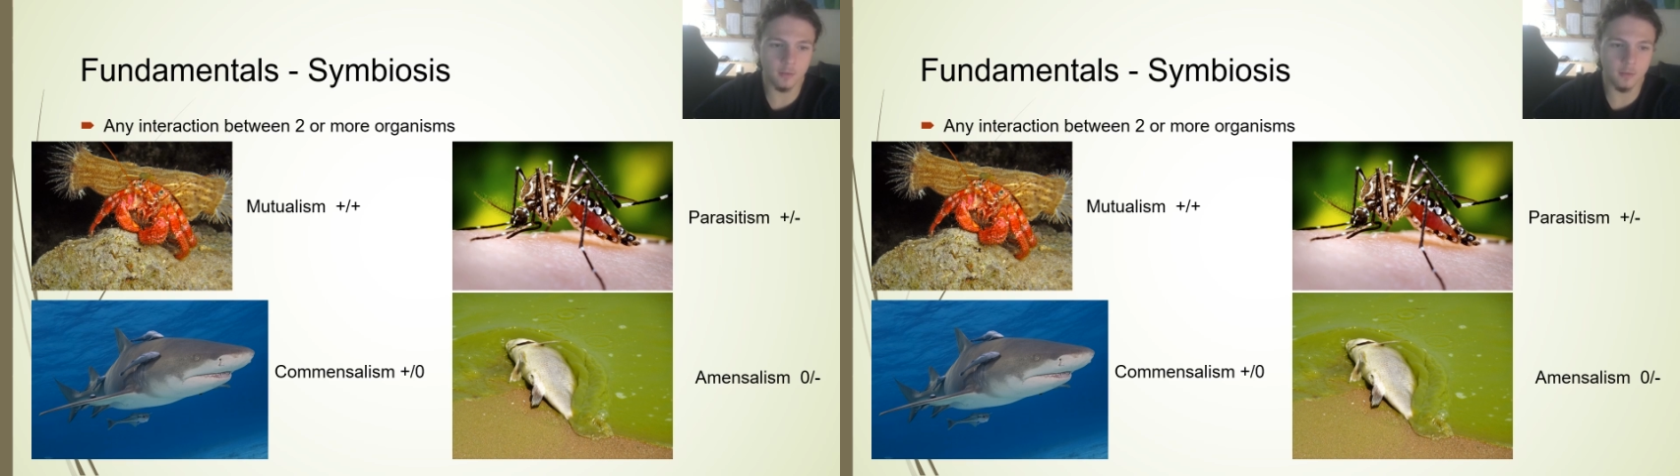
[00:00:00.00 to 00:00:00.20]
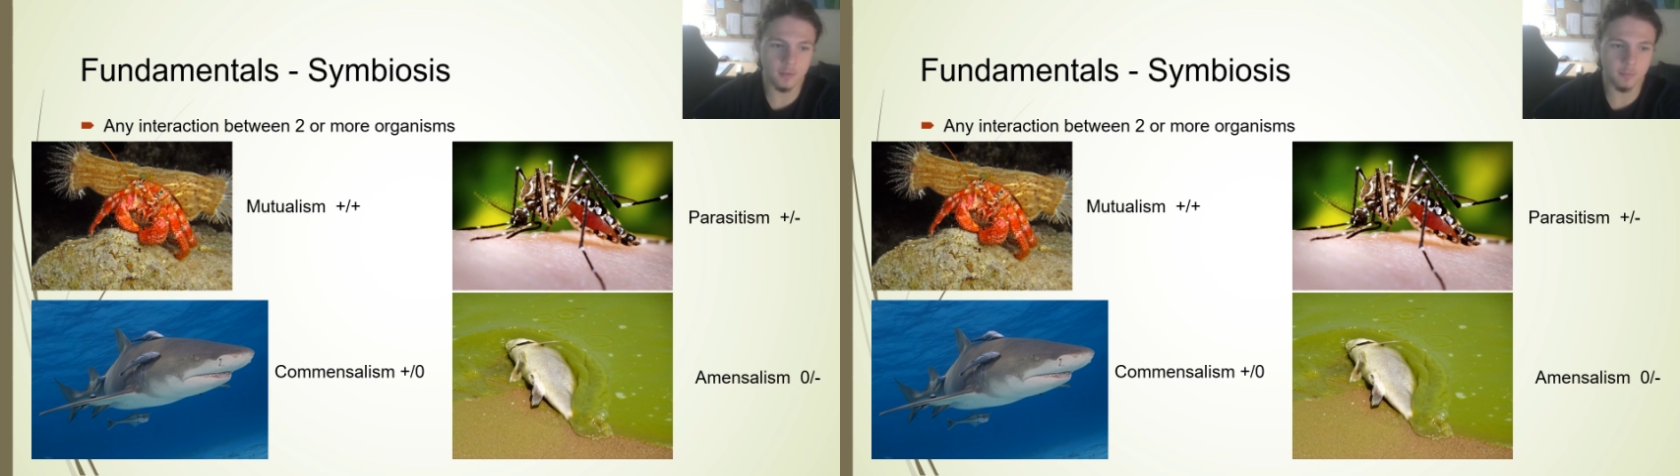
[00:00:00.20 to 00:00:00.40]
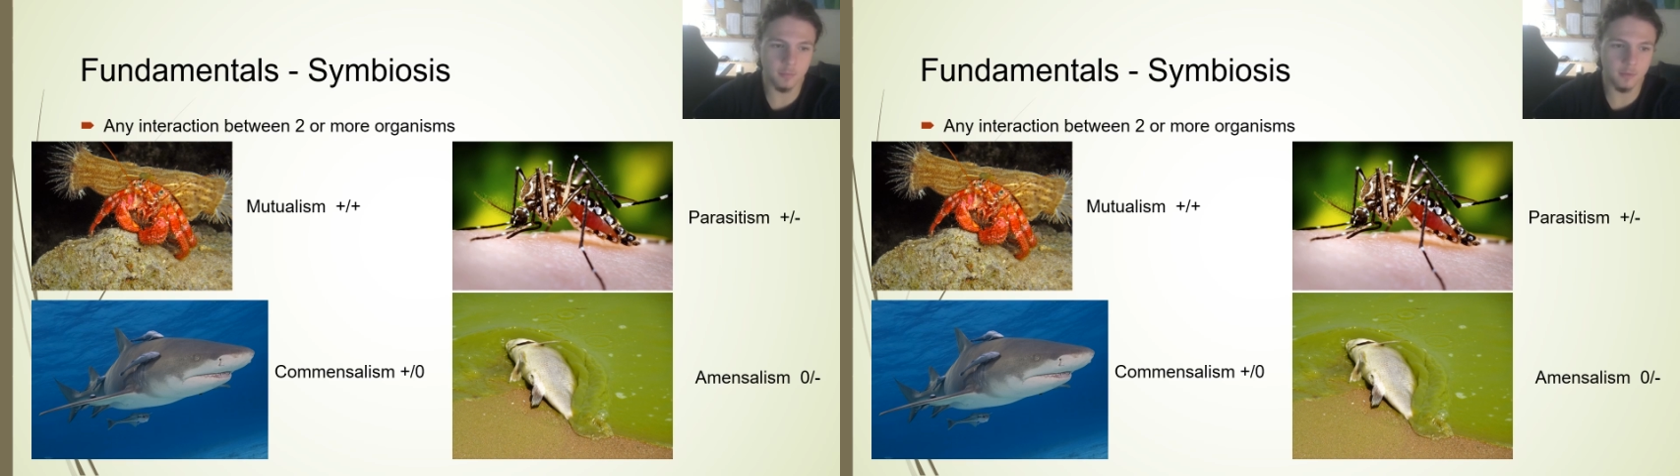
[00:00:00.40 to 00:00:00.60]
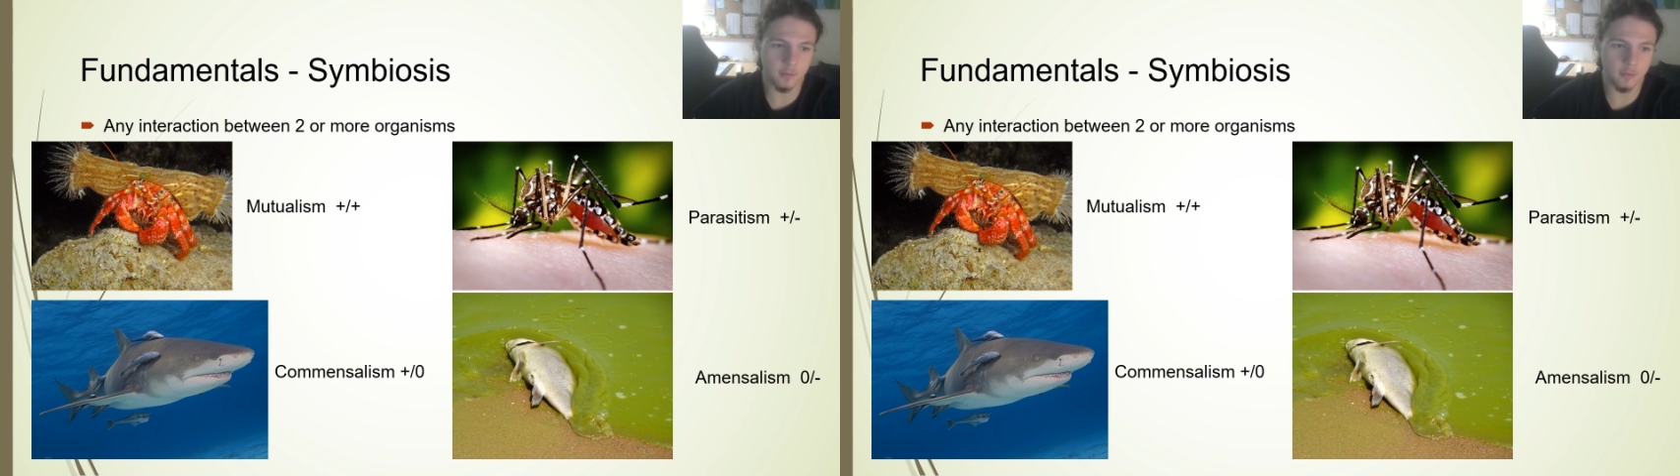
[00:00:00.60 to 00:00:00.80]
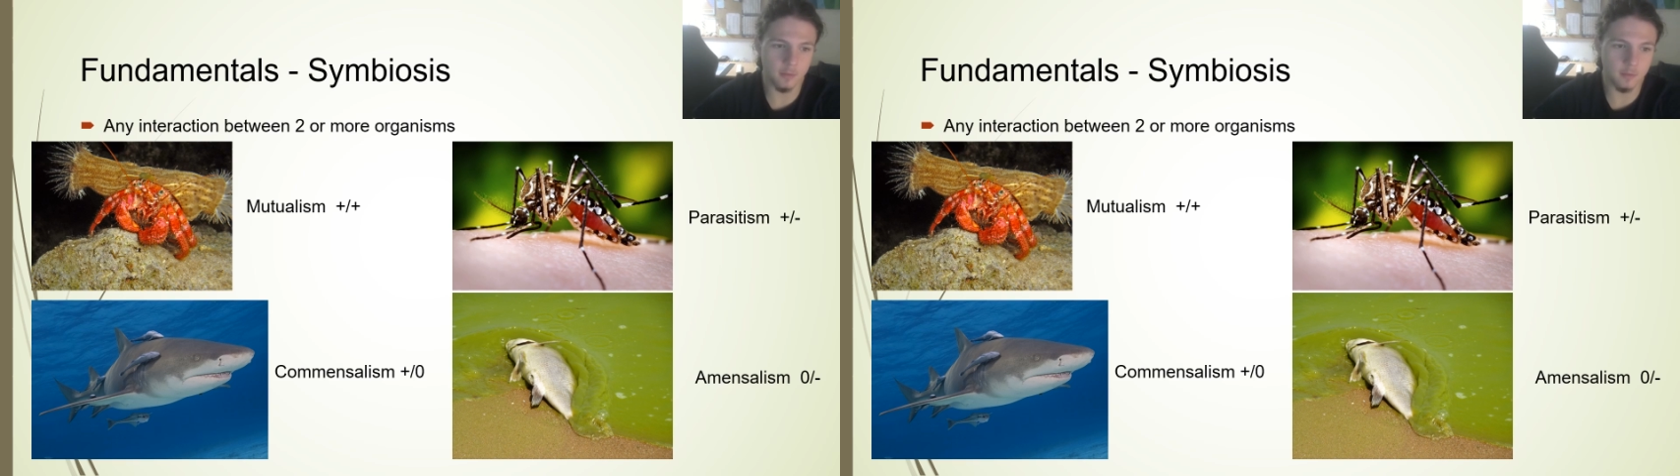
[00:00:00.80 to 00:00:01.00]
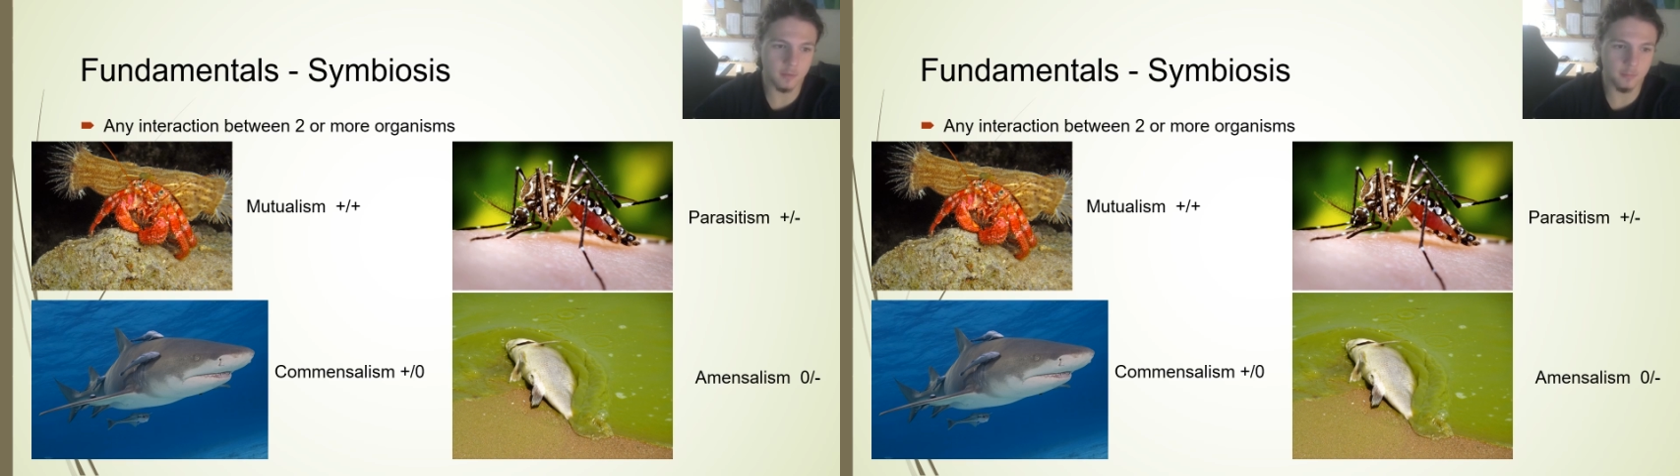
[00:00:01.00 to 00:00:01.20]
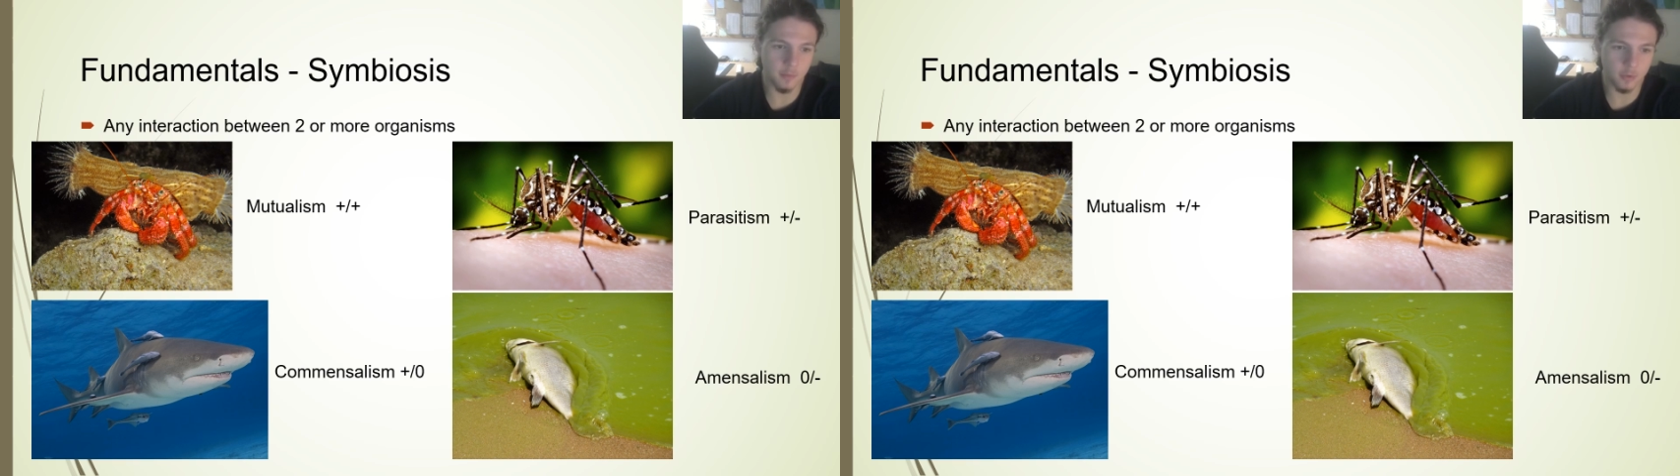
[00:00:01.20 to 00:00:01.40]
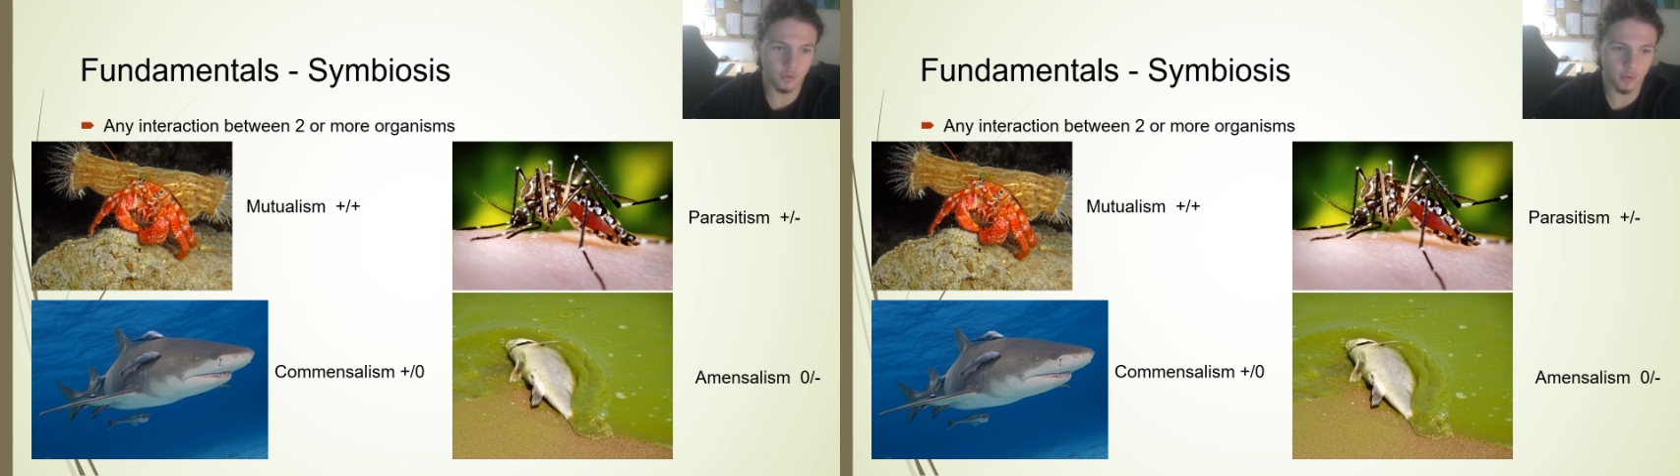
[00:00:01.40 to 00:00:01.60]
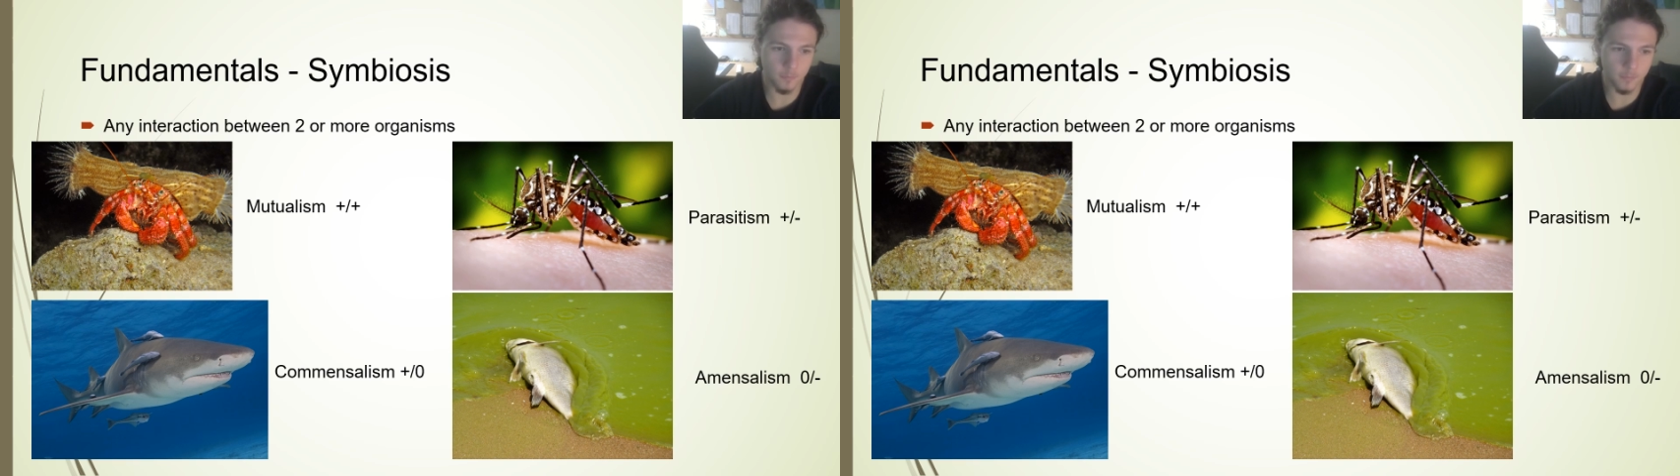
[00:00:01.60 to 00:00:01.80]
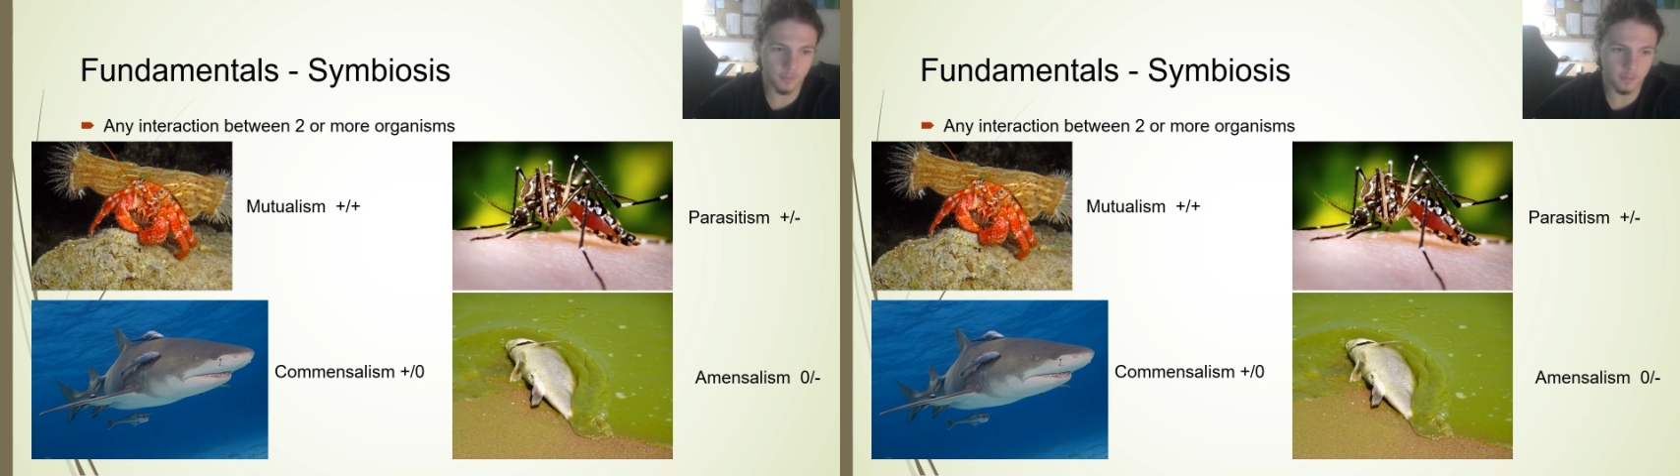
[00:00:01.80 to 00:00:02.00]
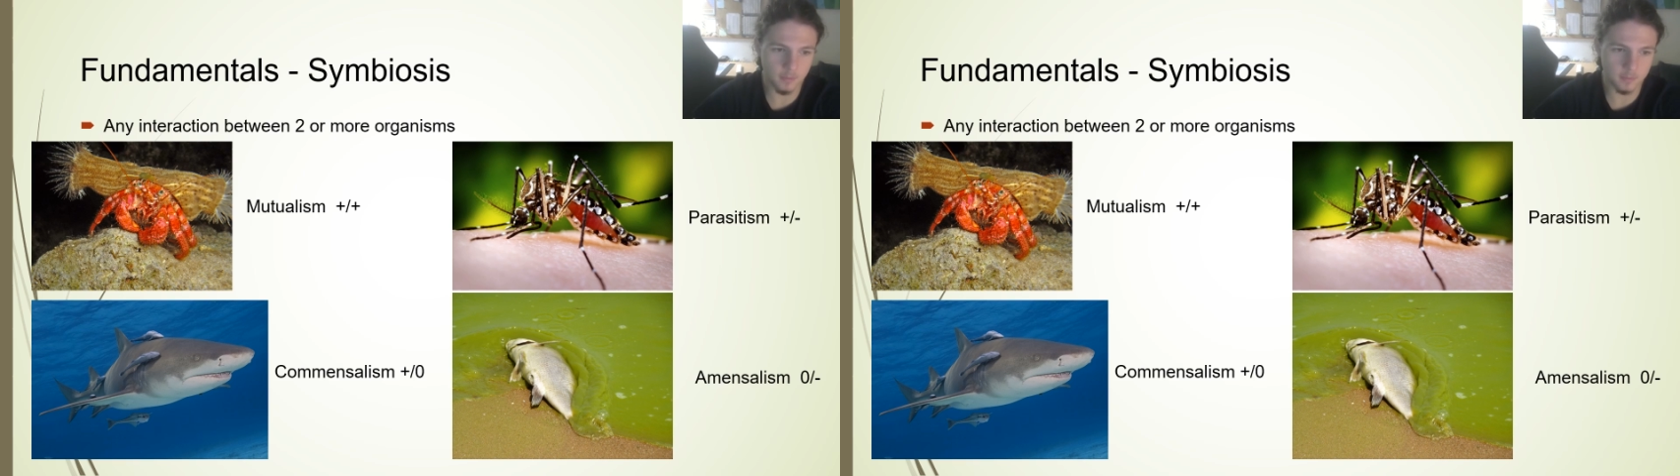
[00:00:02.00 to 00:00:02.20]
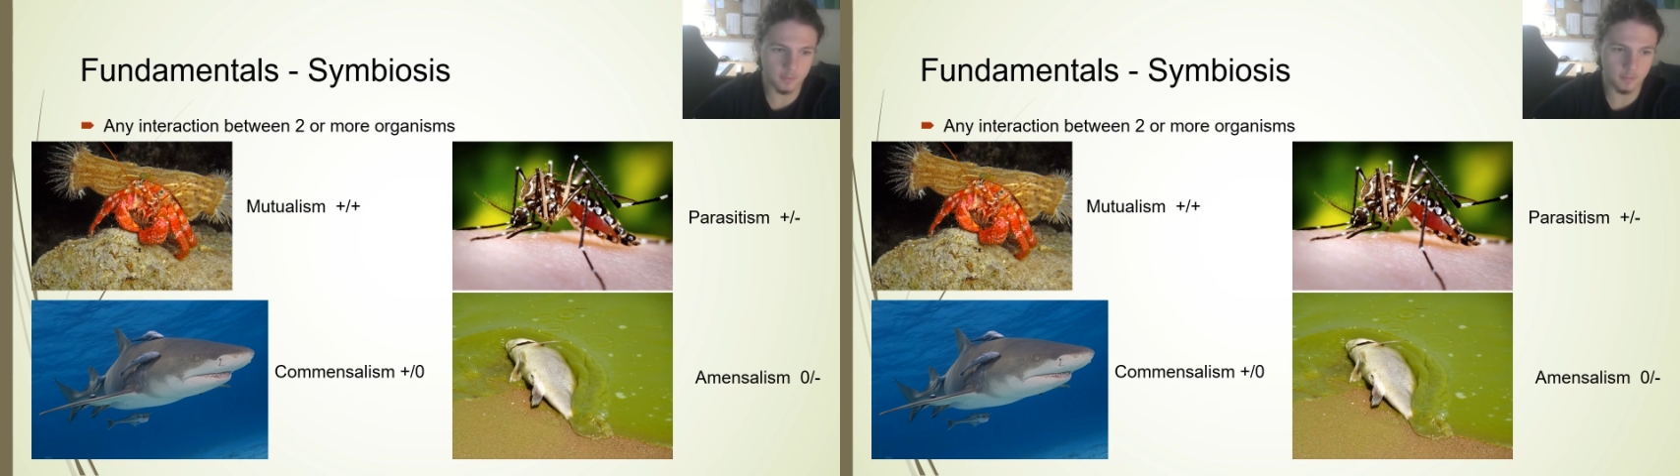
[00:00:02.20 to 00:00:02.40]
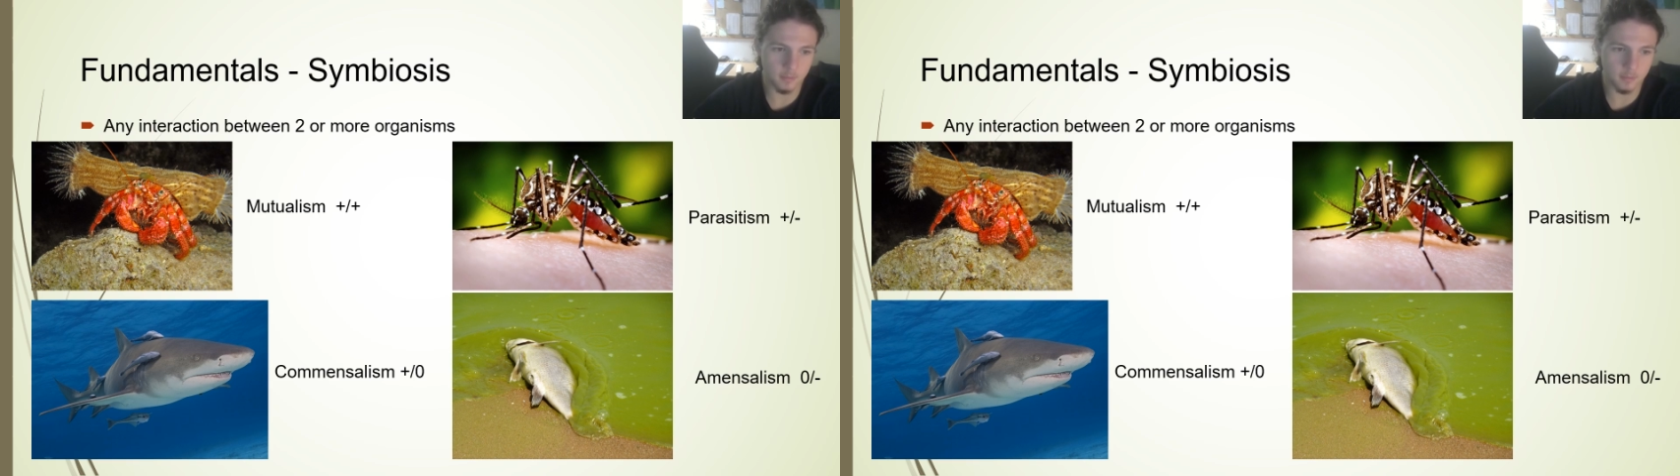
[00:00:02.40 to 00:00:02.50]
in this picture is